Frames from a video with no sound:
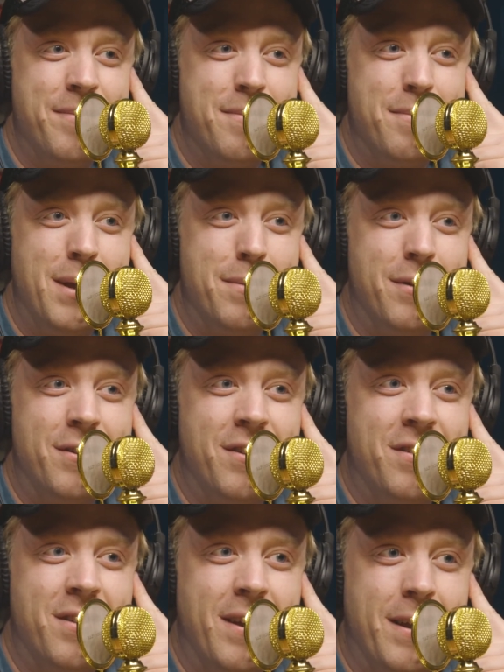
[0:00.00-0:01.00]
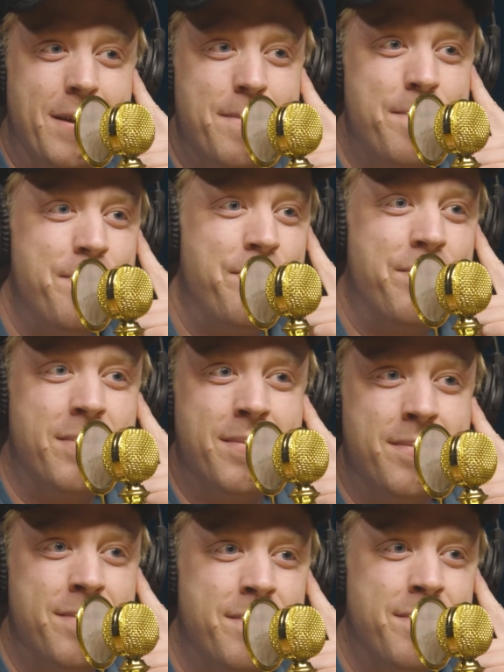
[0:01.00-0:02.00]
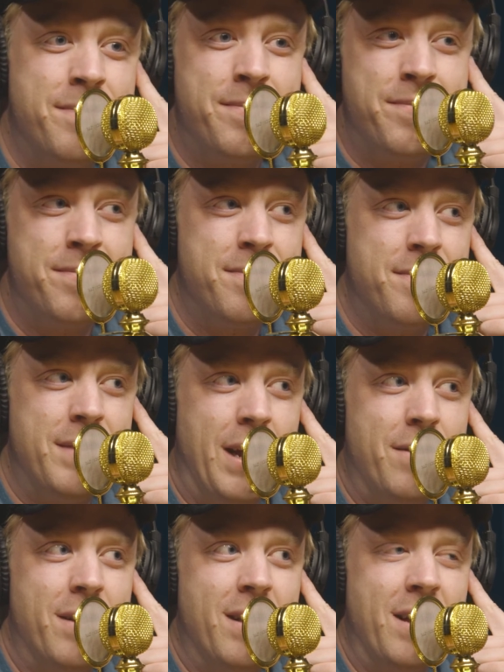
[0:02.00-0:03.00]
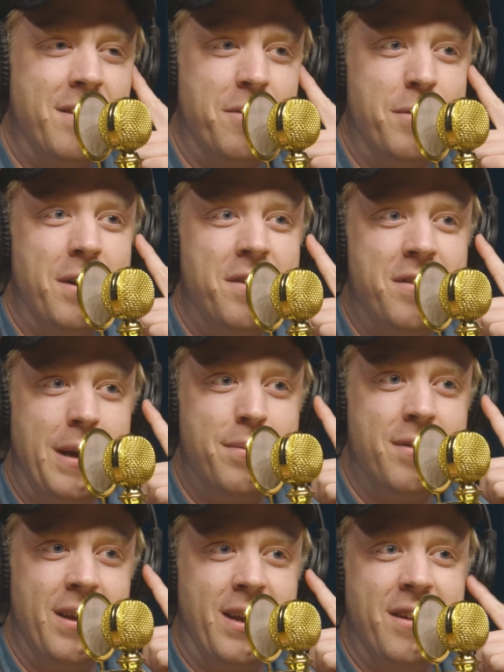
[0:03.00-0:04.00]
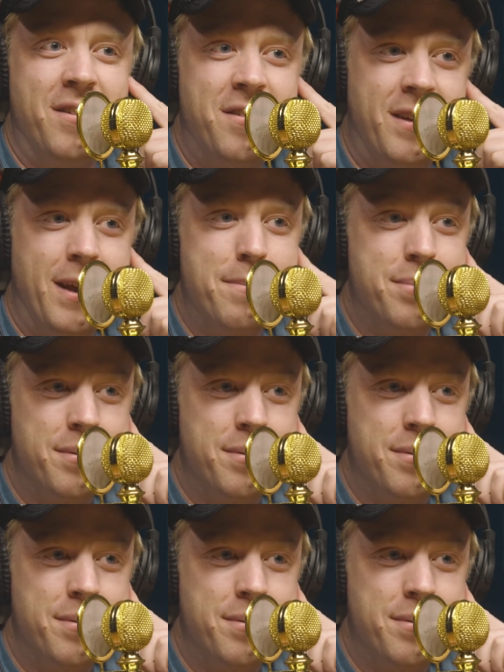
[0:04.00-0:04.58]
people are just, like, not realizing what steps they can skip.